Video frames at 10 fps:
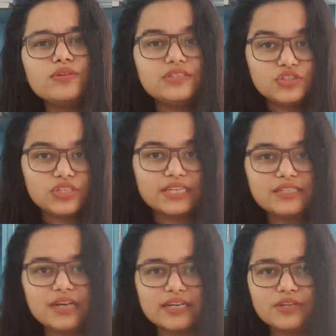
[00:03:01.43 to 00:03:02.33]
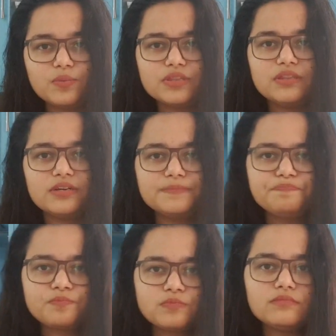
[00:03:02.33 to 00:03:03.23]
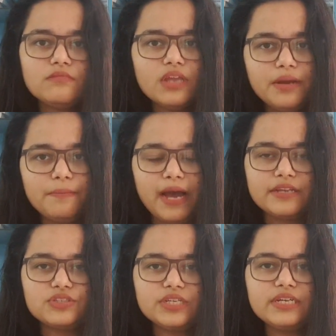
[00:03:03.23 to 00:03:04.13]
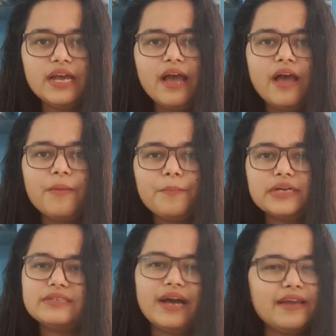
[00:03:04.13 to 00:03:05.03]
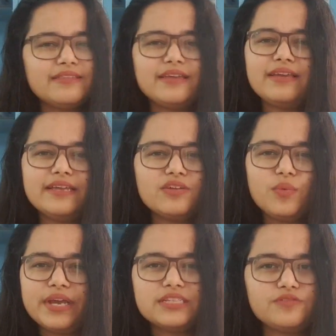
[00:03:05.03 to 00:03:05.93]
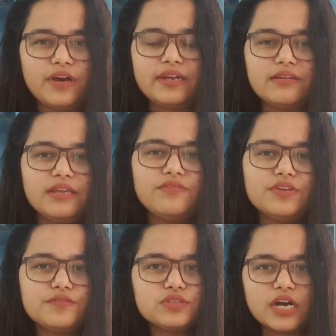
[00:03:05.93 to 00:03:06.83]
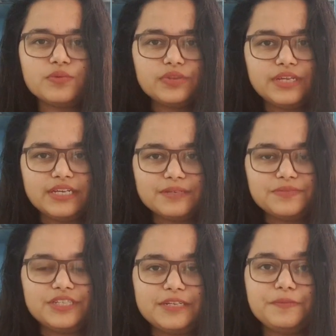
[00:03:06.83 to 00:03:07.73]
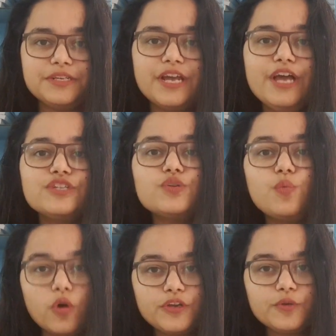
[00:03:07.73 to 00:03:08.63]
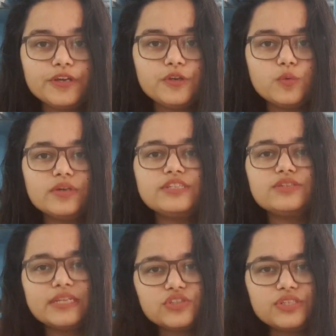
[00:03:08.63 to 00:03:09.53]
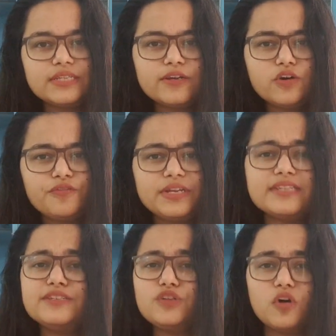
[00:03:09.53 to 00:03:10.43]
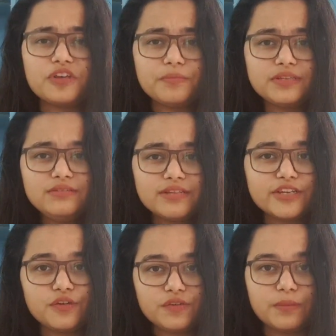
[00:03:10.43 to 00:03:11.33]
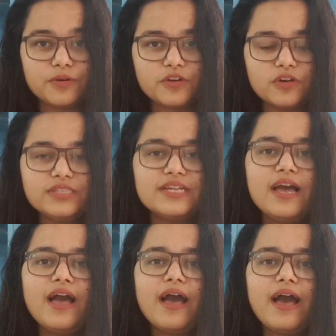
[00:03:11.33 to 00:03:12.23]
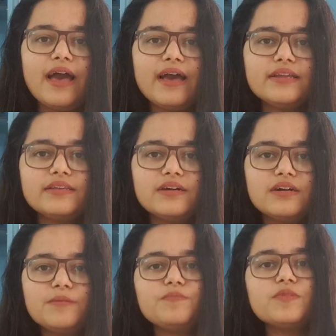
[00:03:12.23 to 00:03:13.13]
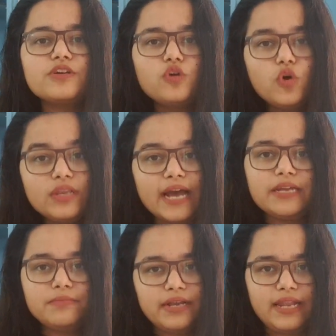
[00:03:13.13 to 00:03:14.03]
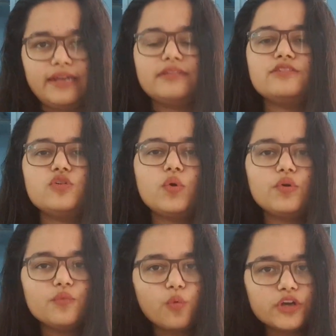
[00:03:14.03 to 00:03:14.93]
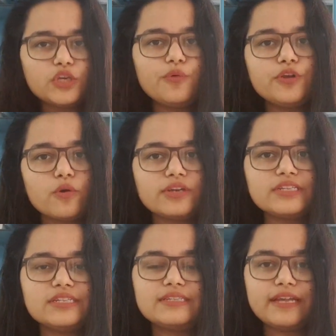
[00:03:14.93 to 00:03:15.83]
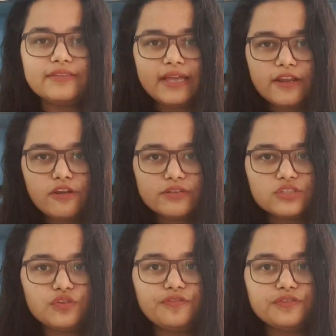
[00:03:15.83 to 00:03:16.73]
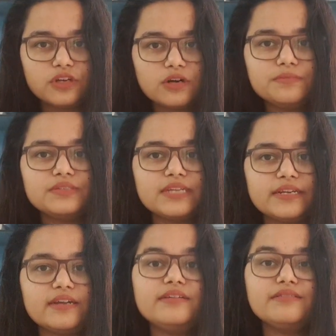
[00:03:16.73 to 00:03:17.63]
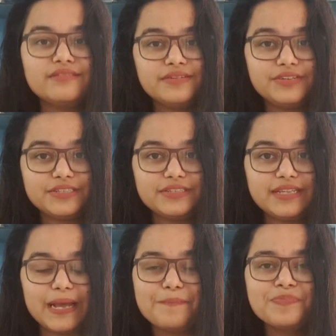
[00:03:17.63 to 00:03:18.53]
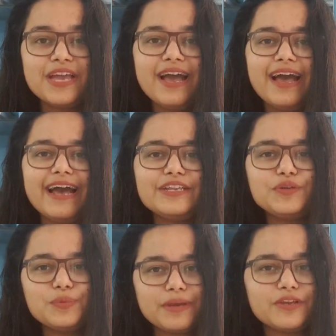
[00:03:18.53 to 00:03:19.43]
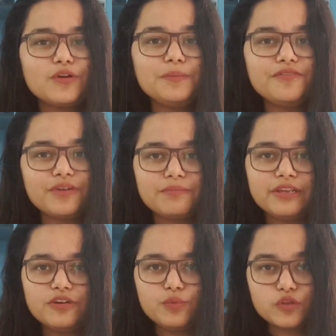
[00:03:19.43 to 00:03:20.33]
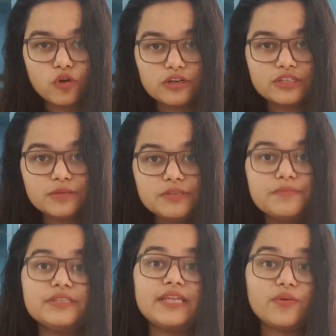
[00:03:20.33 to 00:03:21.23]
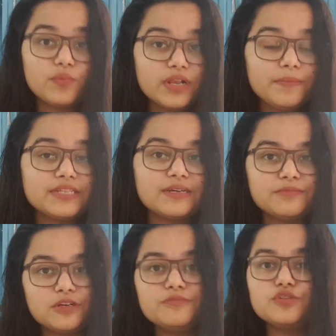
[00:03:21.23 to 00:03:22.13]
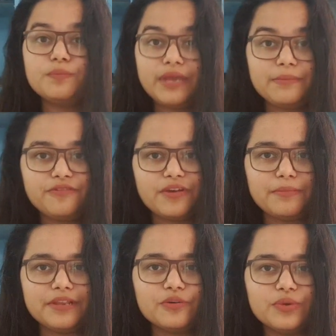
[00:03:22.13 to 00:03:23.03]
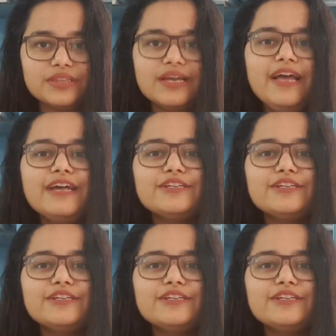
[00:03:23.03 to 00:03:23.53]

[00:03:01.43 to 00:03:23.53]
I would suggest starting with the balance sheet. But I think either way is fine, even if you start with the income statement. So what you can do is just think of it as a document that you have come across and go line by line. So what you will notice is that there are a list of terms that are written there. And you may not be familiar with all the terms, but there will be some terms you may be familiar with.